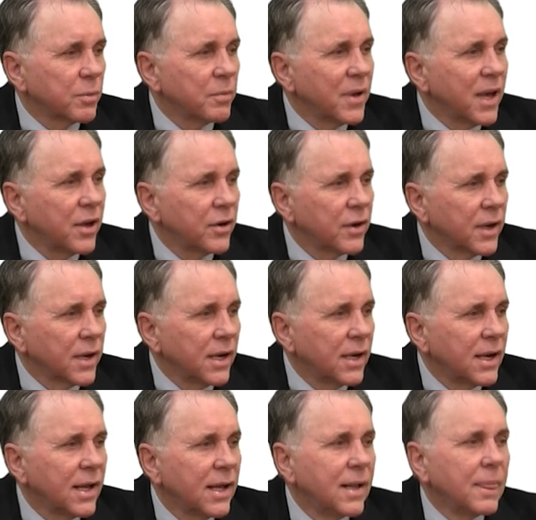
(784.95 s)

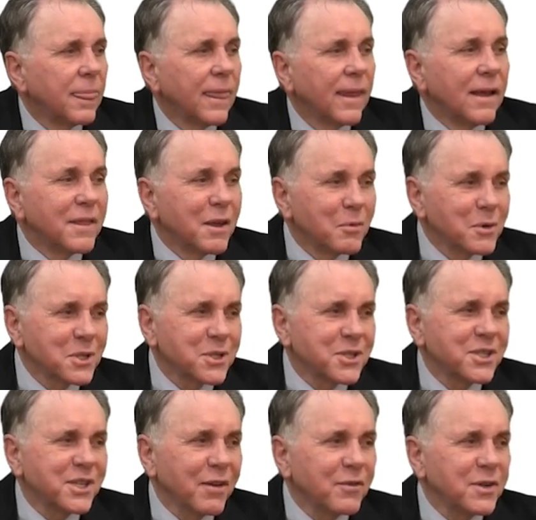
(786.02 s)
cimetidine, there was
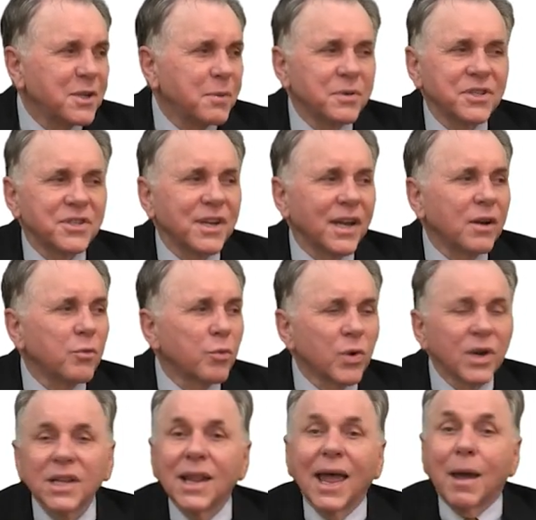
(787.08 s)
70%
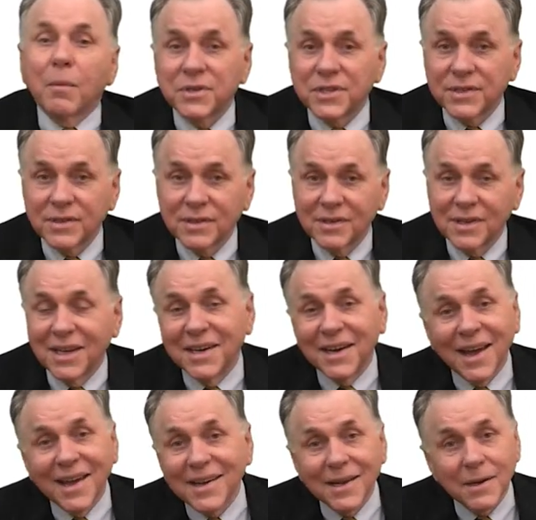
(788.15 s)
relapse in
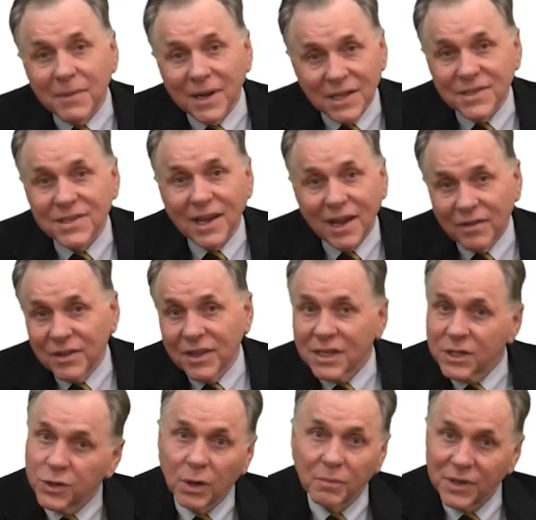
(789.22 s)
18 months after
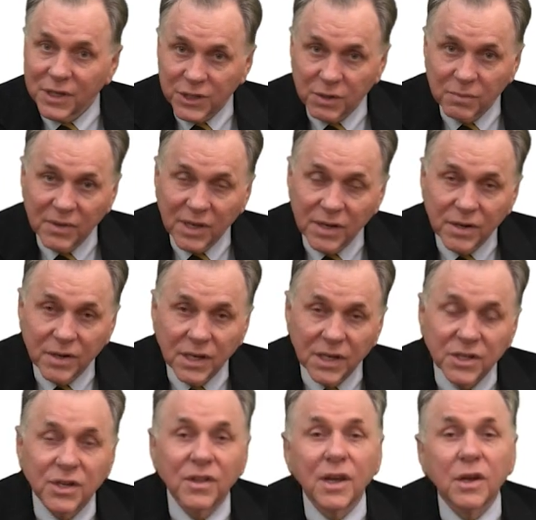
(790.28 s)
they stopped their
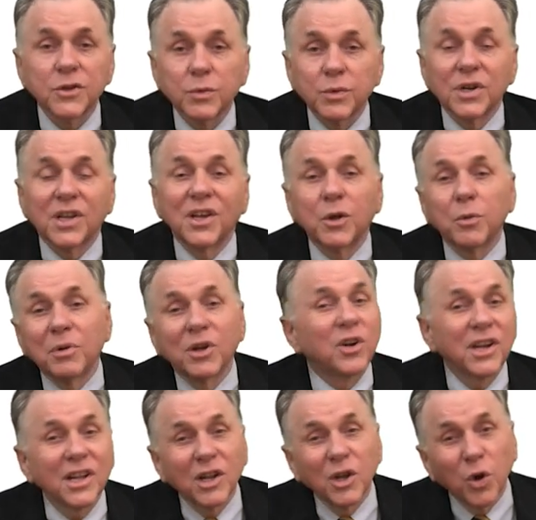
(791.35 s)
cimetidine. So the ulcer would heal
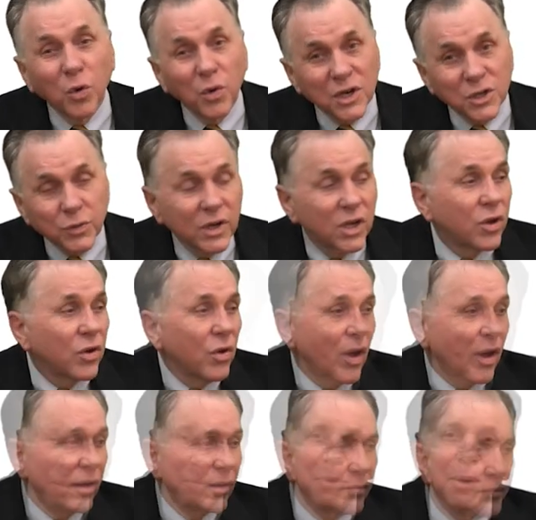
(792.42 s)
but nearly always
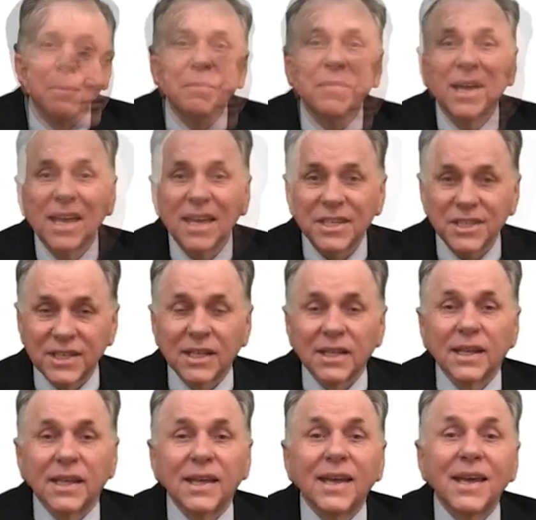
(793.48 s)
recur. But
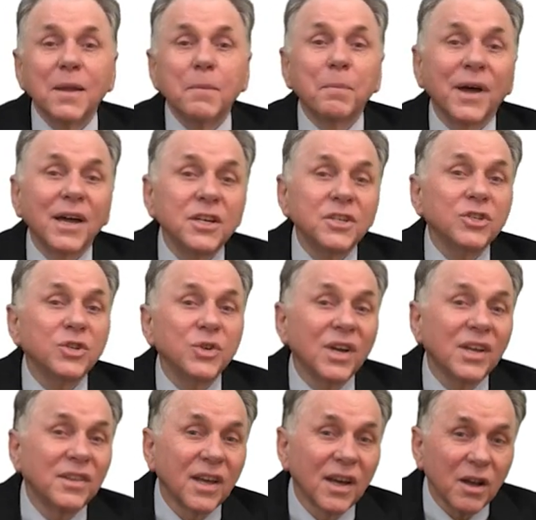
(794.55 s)
amazingly, in patients who
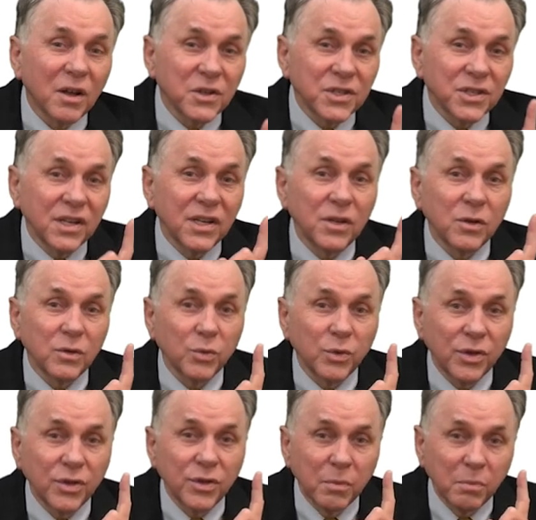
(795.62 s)
had their ulcer healed
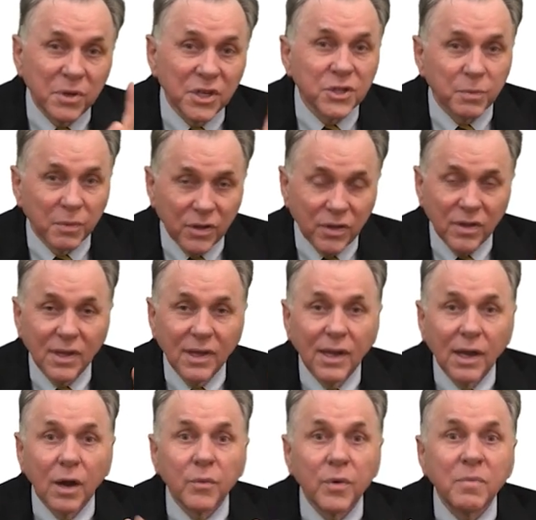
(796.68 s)
with the bismuth,
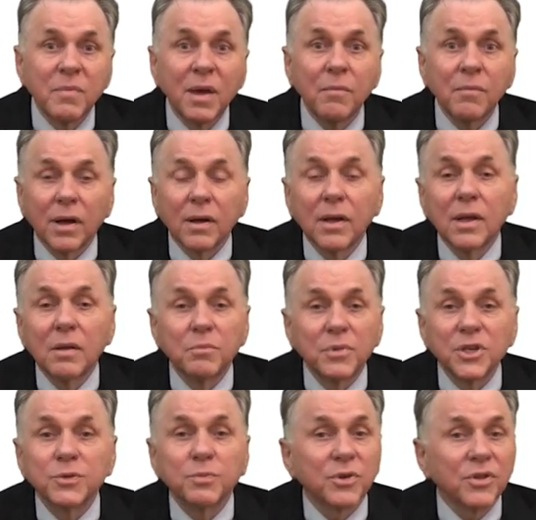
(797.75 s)
and remember,
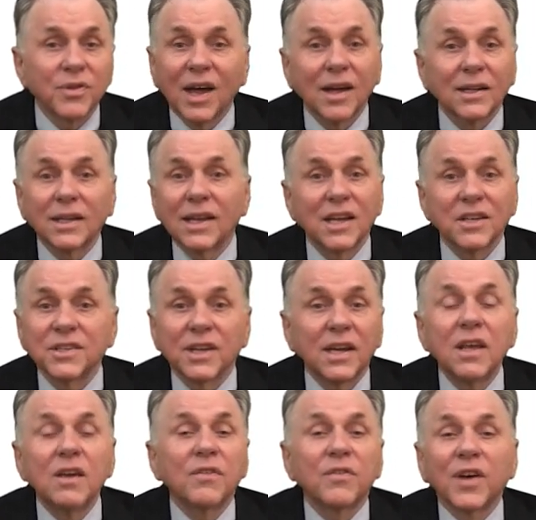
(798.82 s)
bismuth hardly has
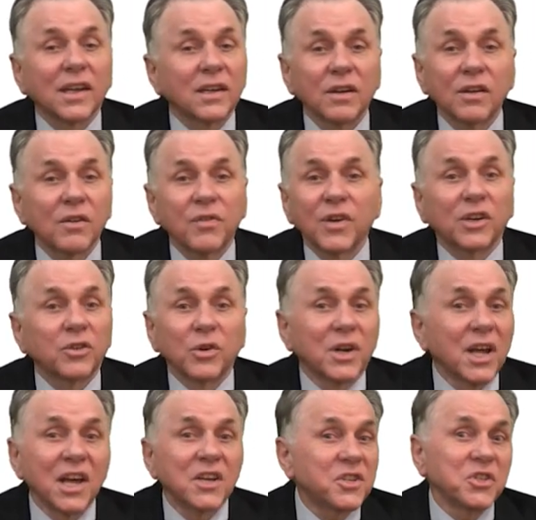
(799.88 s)
any effect, effect
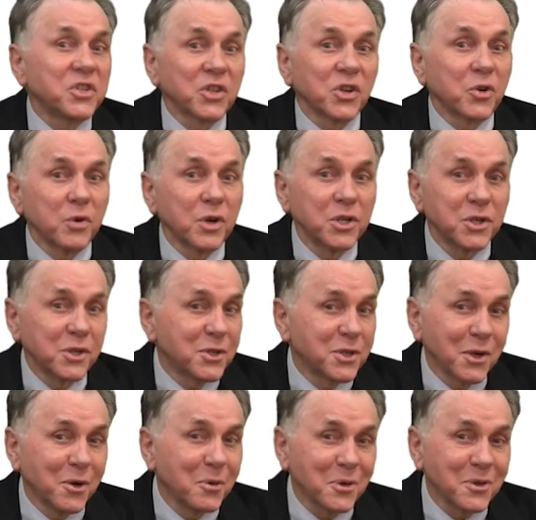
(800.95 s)
on acid secretion,
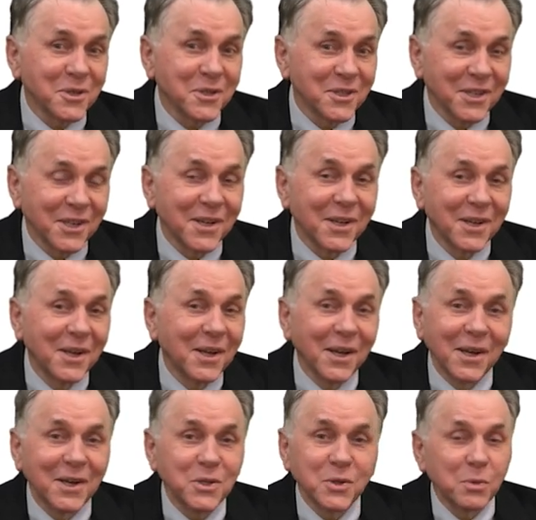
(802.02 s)
so it wasn't a,
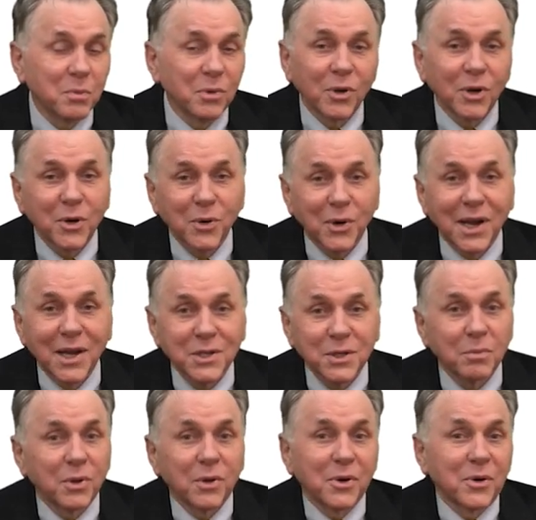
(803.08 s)
a H2 blocker or
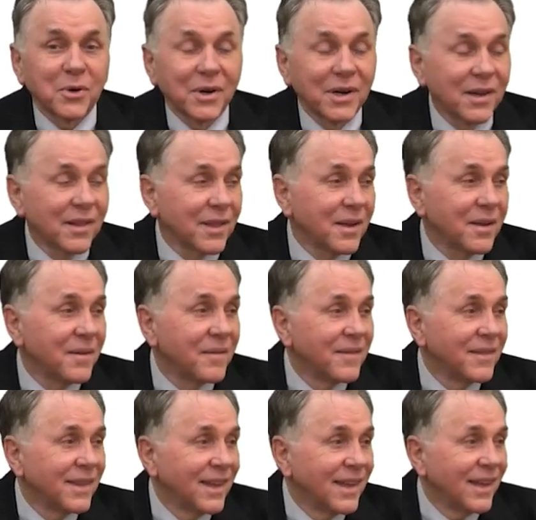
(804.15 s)
acid blocker or anything.
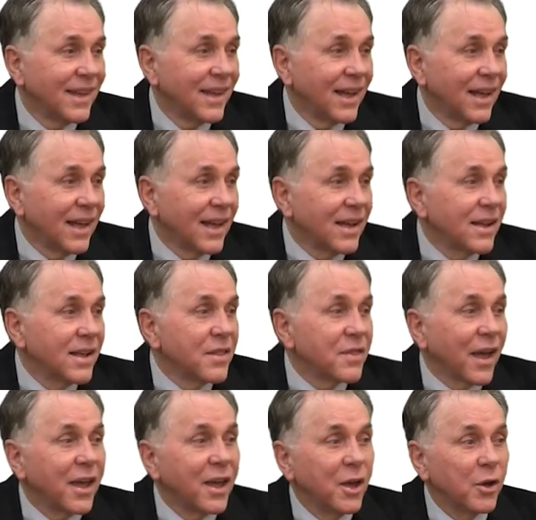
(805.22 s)
Uh,
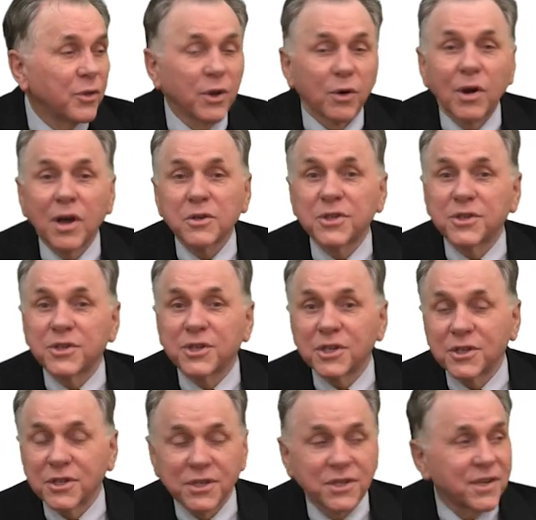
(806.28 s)
they healed their ulcers
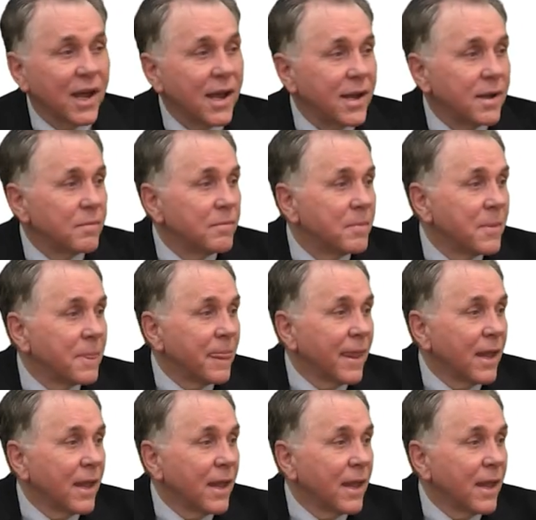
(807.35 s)
just the same,